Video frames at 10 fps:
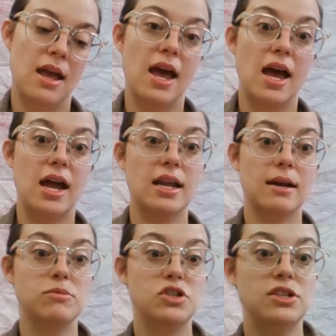And
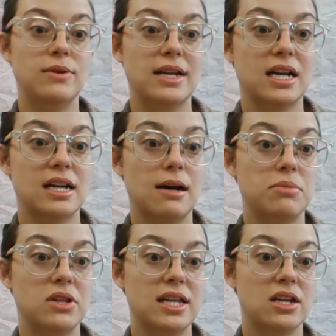I'm doing a
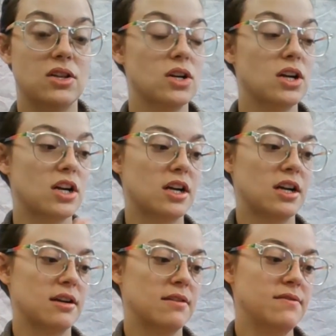couple little
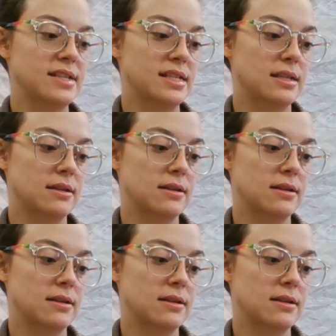curves